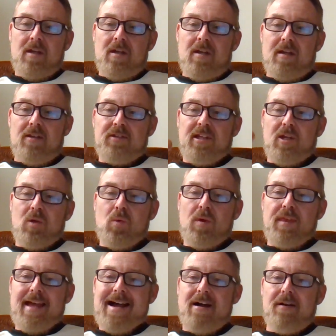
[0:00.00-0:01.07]
You see,
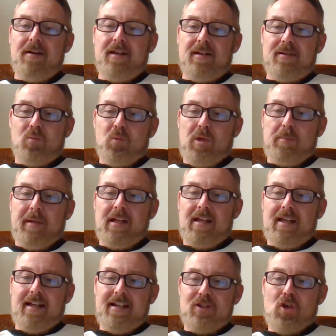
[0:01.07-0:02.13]
without it, we'd be
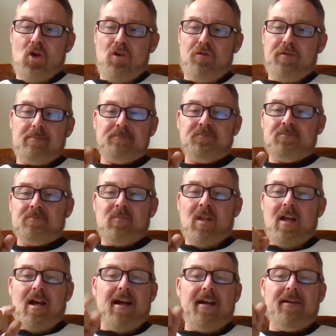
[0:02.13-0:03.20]
like a dolphin.
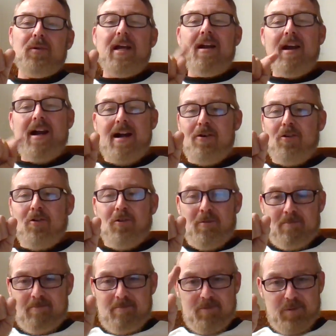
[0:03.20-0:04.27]
I don't care how
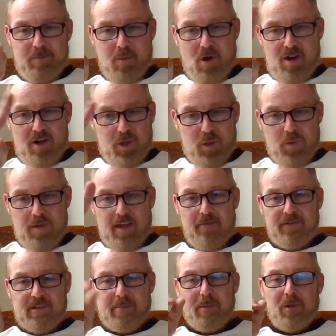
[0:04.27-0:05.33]
smart you think
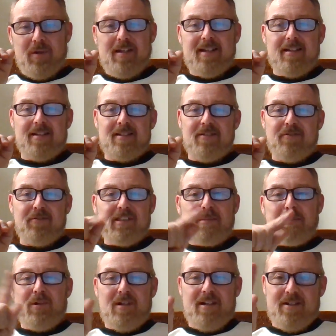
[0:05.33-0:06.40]
Flipper is,
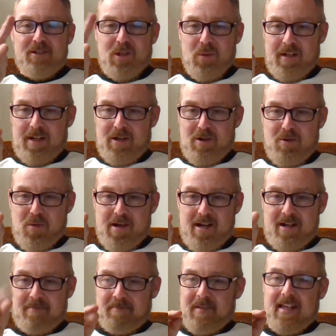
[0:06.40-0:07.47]
Flipper is going
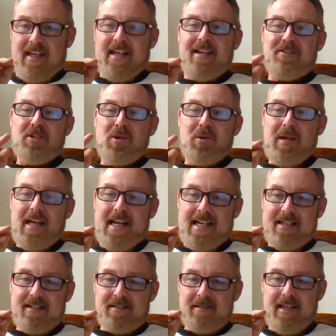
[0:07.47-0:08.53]
nowhere. He has no
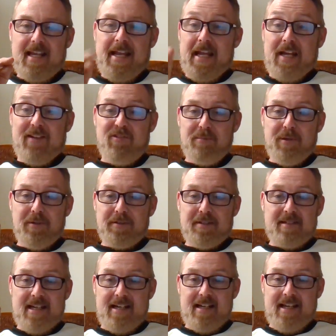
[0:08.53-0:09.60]
hands. He can't even build a
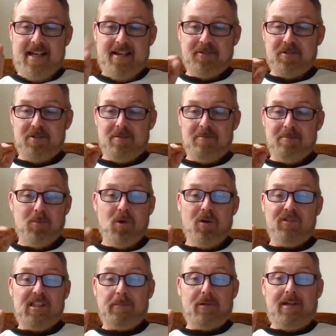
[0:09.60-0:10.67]
sandcastle. Poor
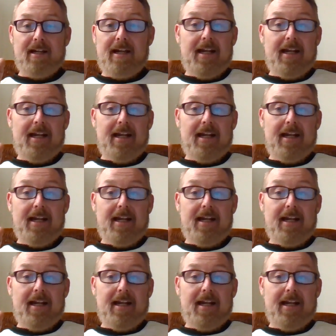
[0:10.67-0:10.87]
Flipper.